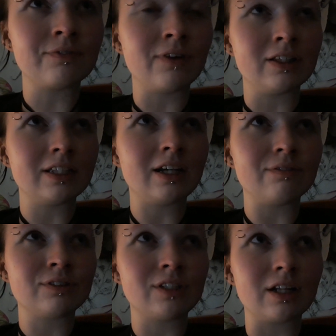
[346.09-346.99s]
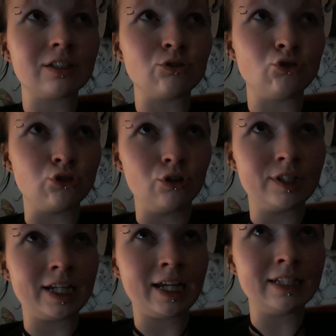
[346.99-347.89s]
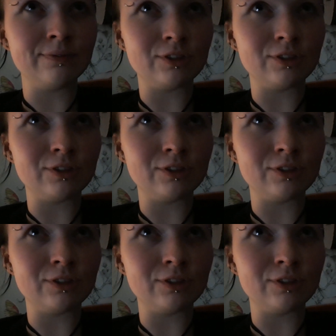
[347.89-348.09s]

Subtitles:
finally have started to draw again,